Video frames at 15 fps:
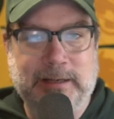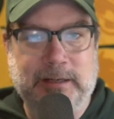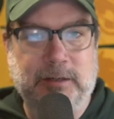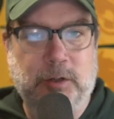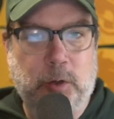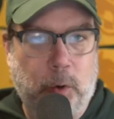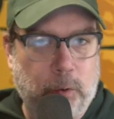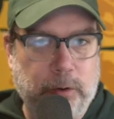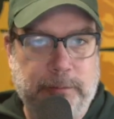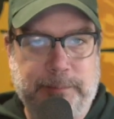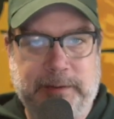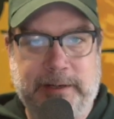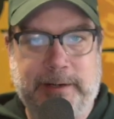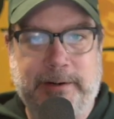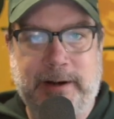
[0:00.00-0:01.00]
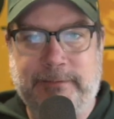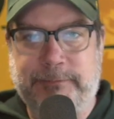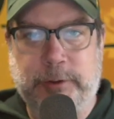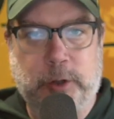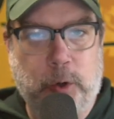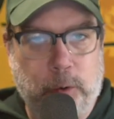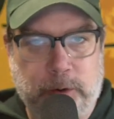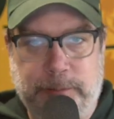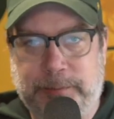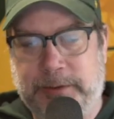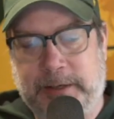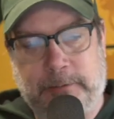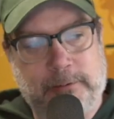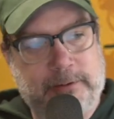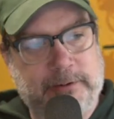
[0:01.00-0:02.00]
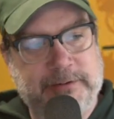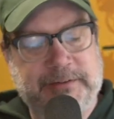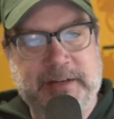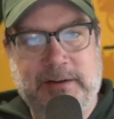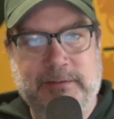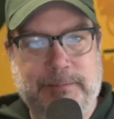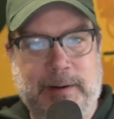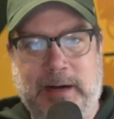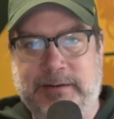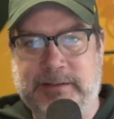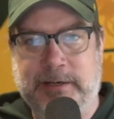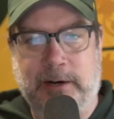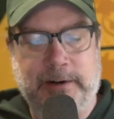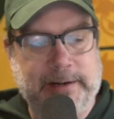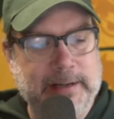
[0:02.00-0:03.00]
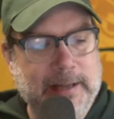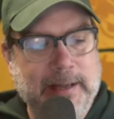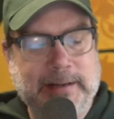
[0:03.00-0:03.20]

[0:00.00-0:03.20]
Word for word: in core player after core player, whether it's David Bakhtiari,